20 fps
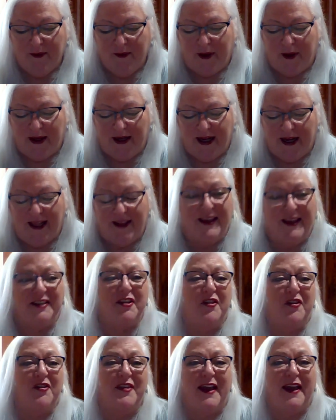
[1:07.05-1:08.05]
But I'd like
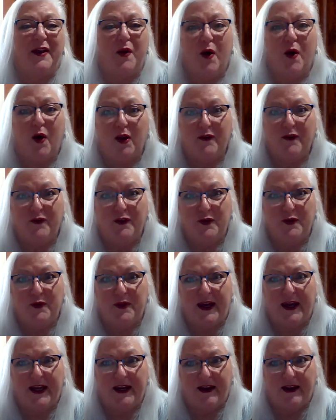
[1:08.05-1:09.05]
to thank all of you
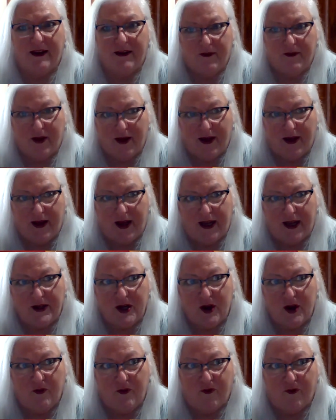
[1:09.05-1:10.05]
that I
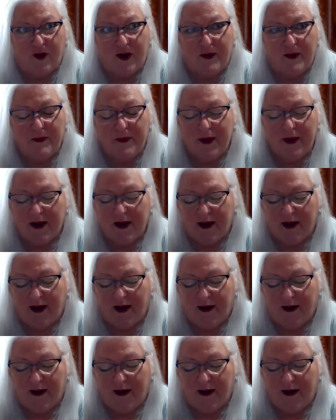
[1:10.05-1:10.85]
know from